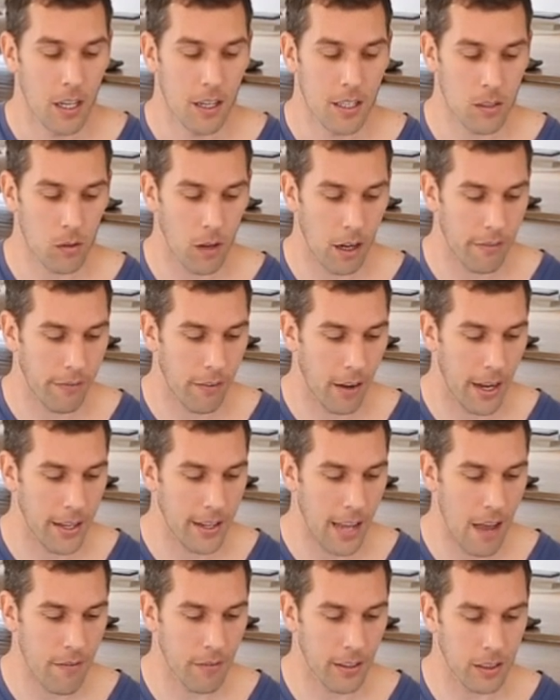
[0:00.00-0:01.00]
so I
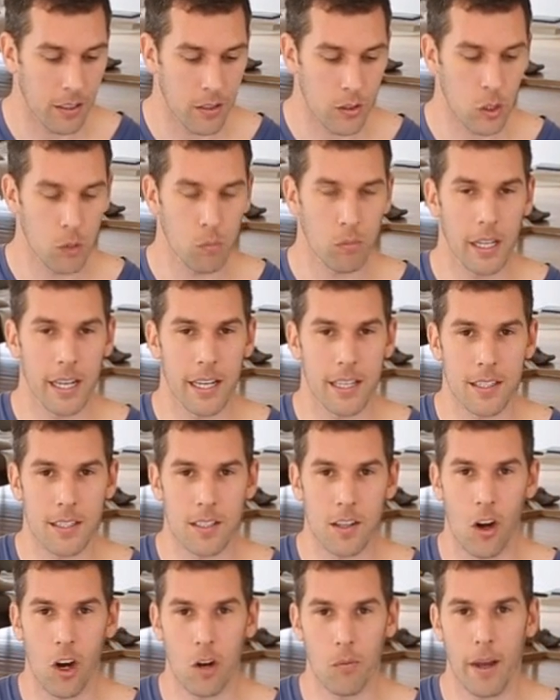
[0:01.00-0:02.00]
find having the zoom
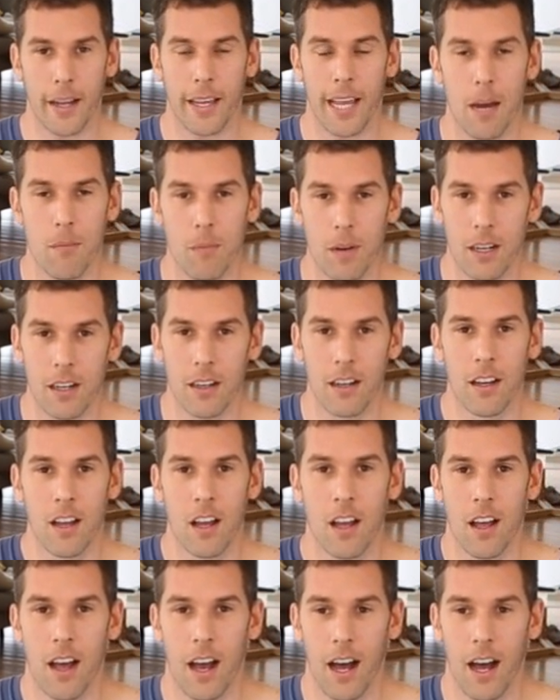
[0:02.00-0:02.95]
lens on my camera